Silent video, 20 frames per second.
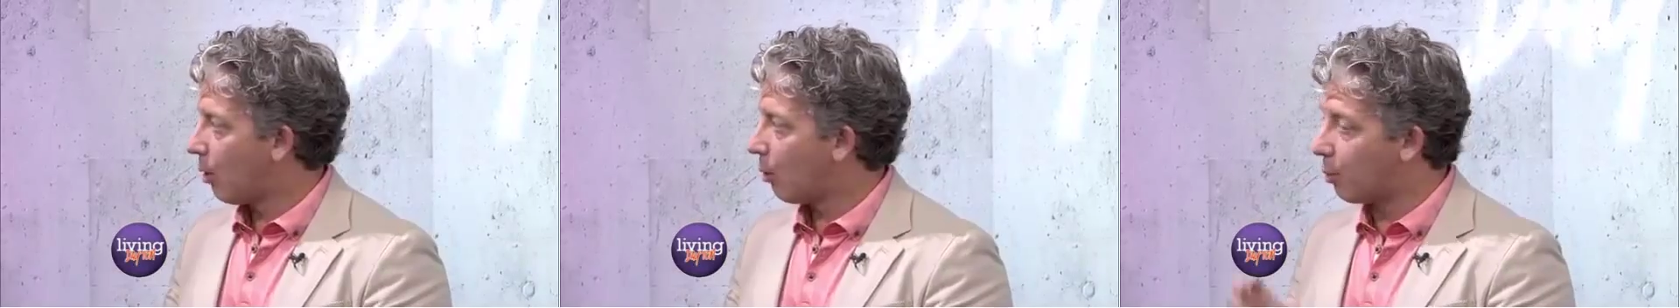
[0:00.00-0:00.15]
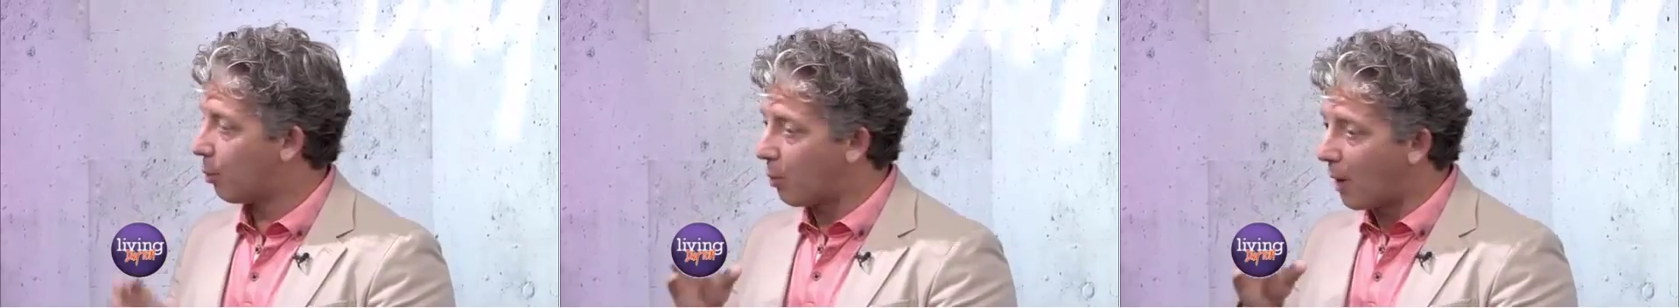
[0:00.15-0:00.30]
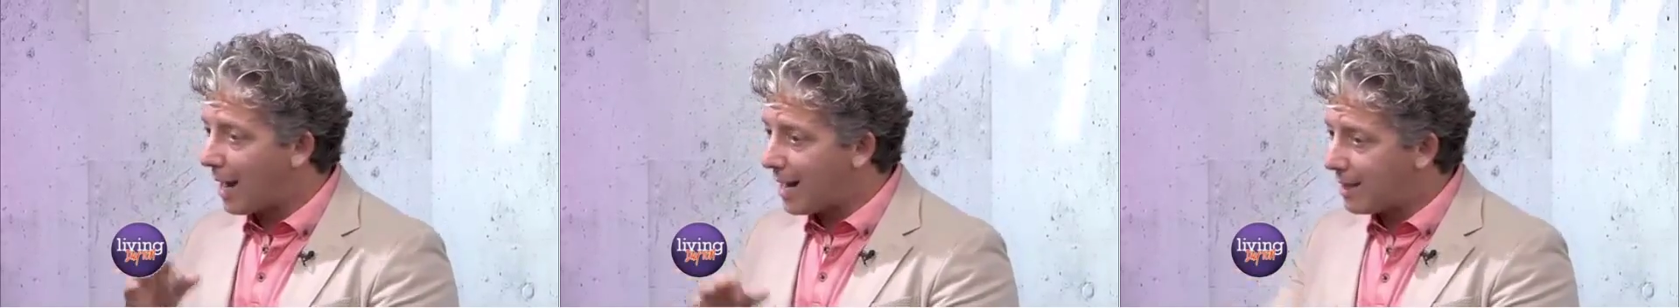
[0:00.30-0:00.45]

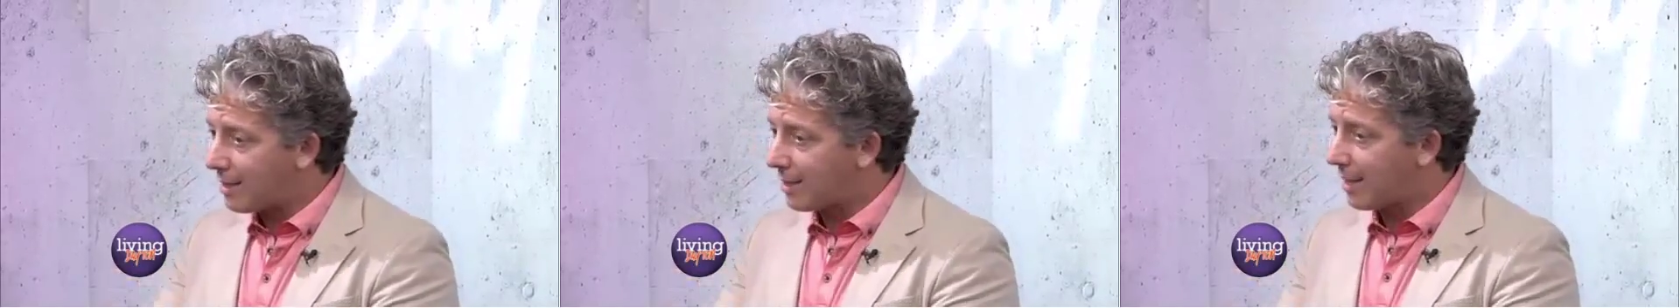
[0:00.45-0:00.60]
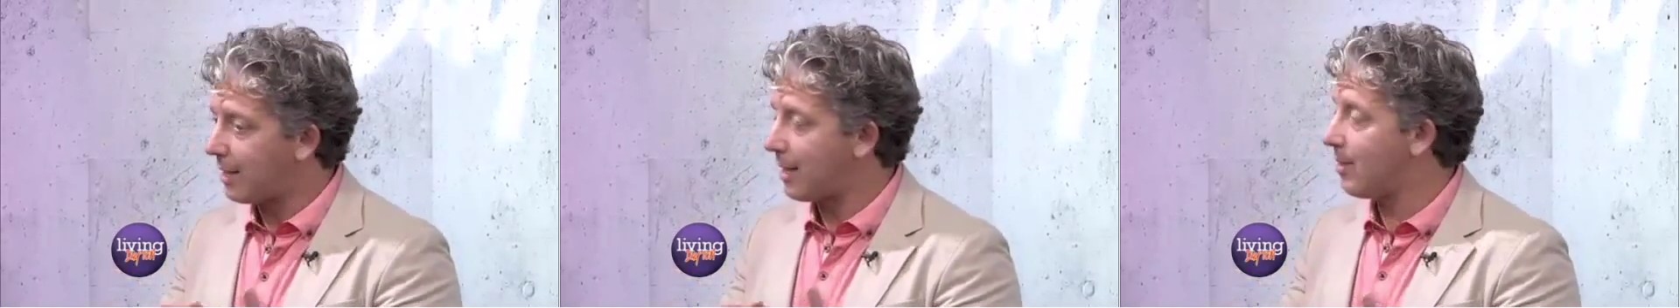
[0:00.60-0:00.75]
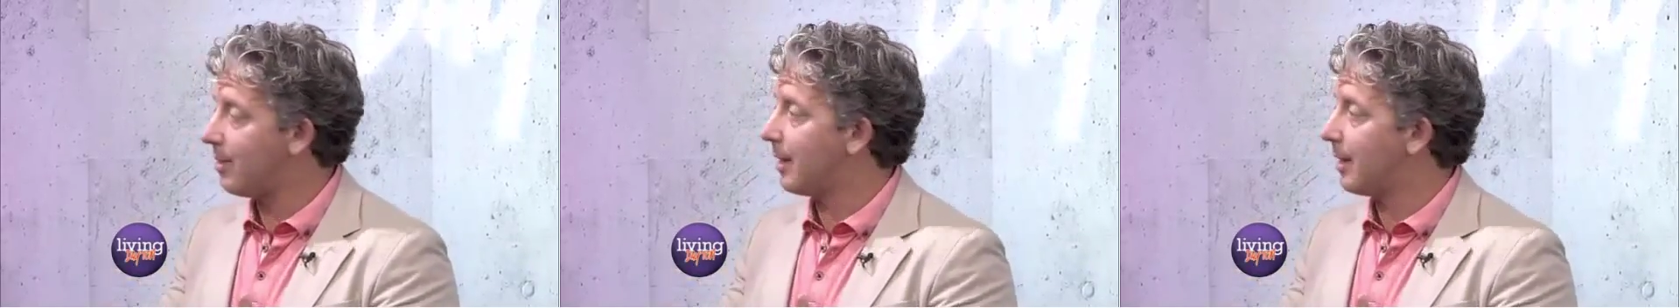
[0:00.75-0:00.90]
Right
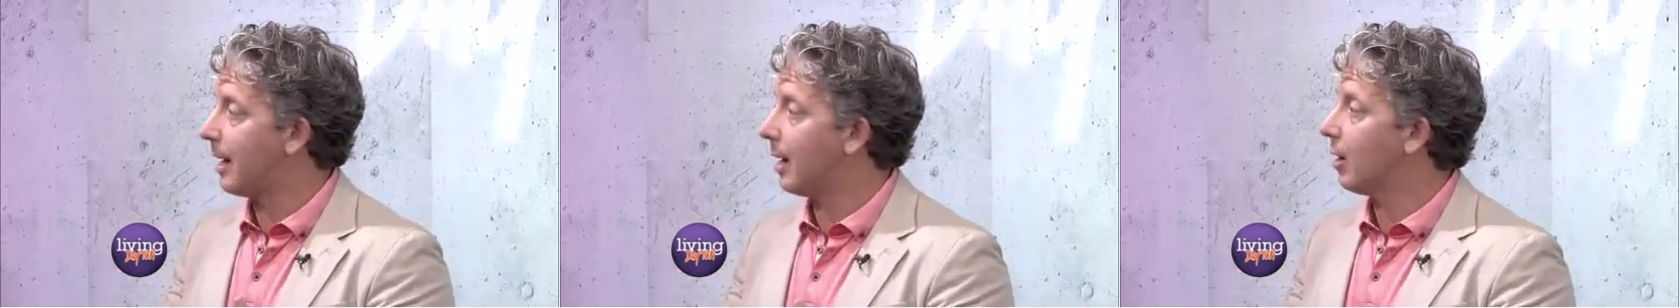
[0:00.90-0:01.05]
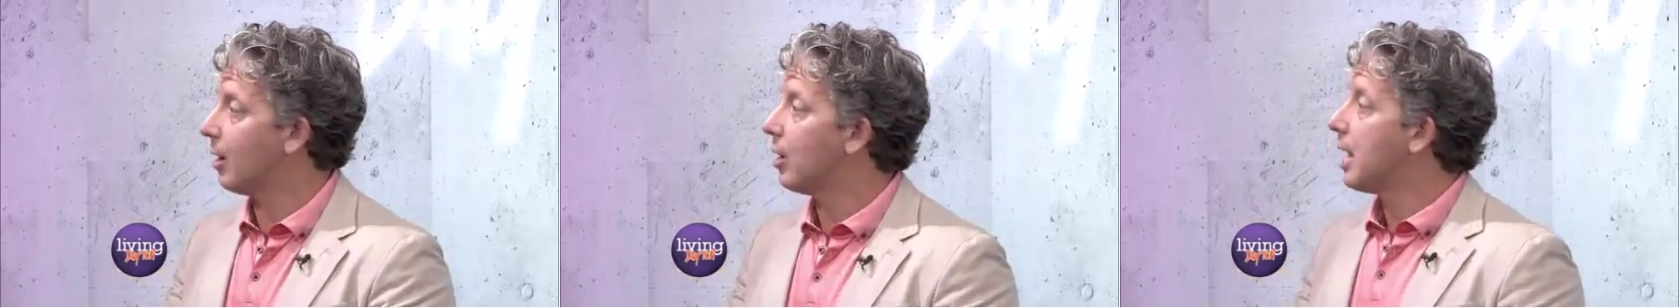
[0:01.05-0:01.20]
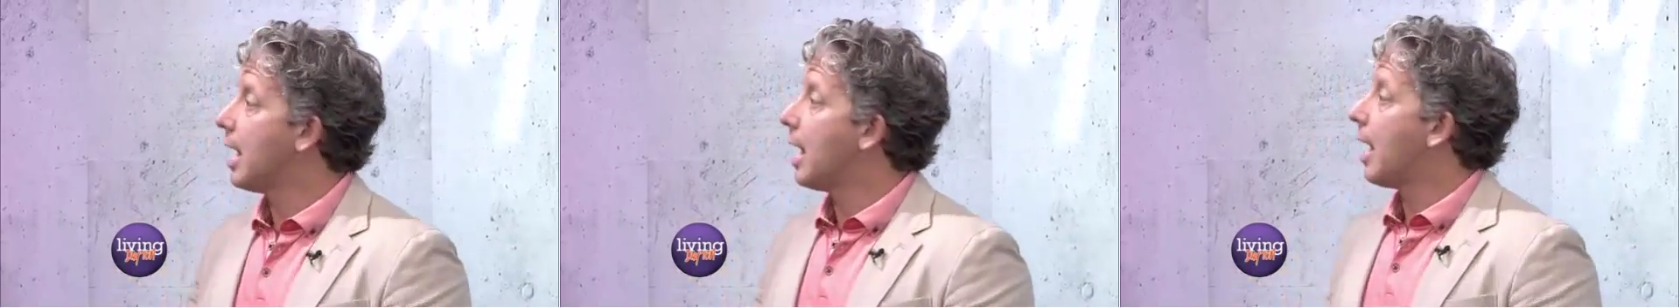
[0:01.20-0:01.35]
then and
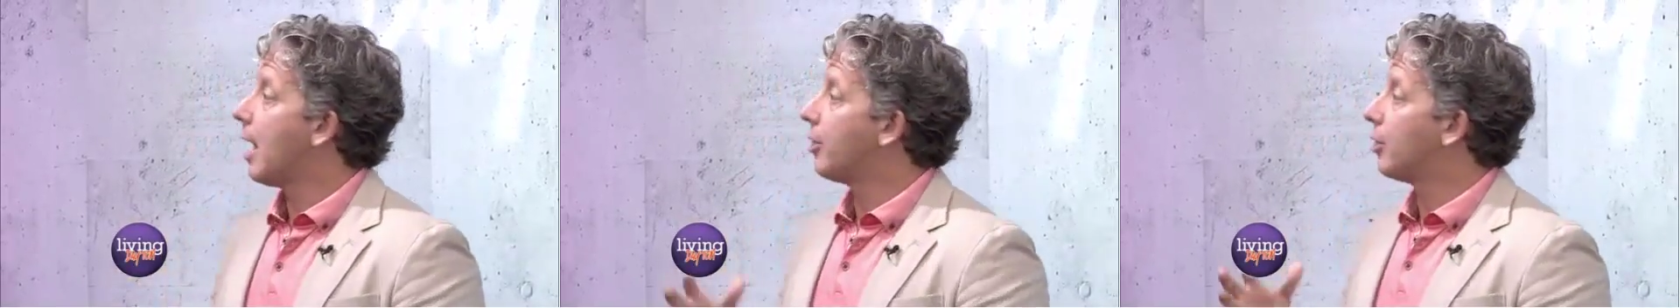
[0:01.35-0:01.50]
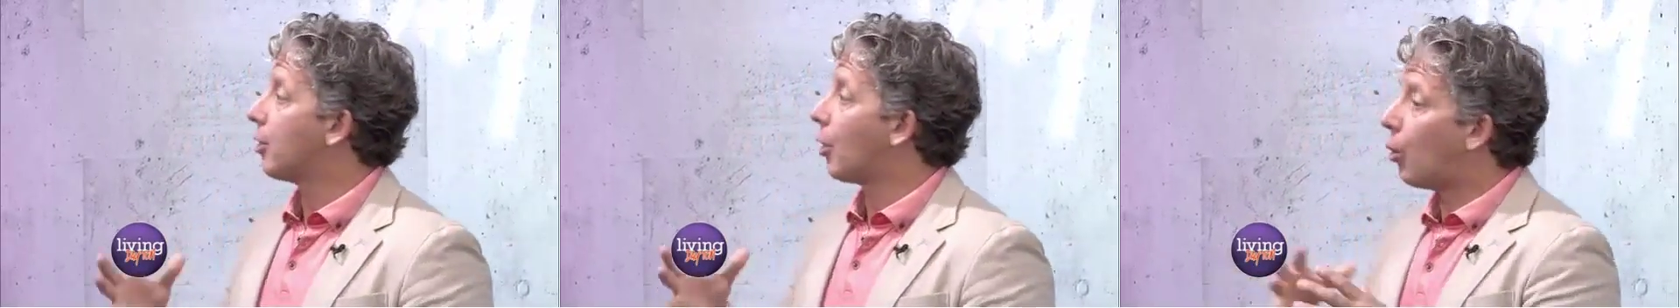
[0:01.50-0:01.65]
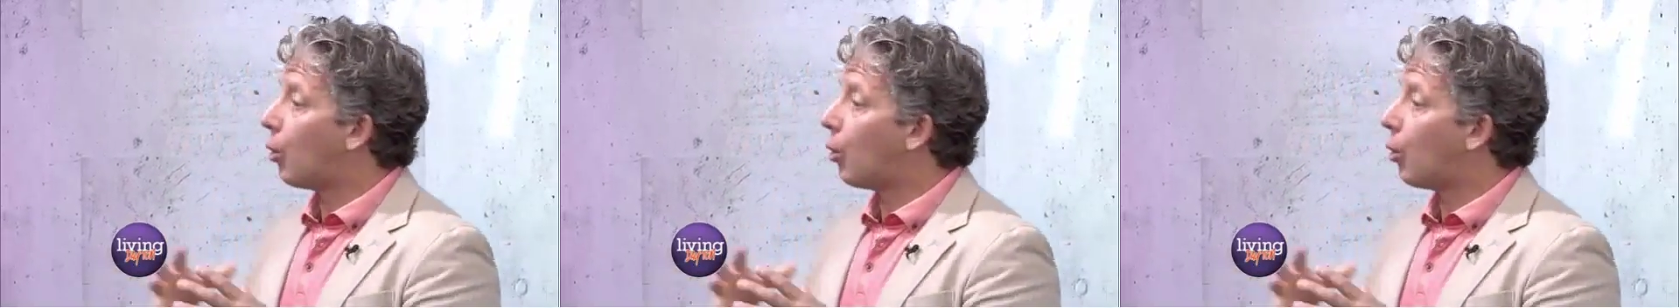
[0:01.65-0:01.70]
there, the